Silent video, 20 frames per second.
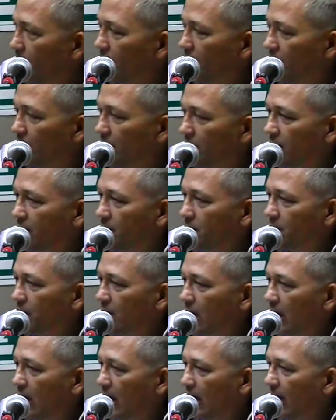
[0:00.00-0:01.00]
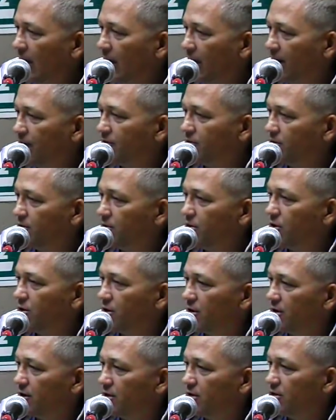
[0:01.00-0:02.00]
I have to
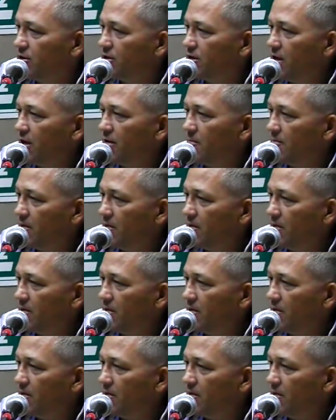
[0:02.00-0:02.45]
encourage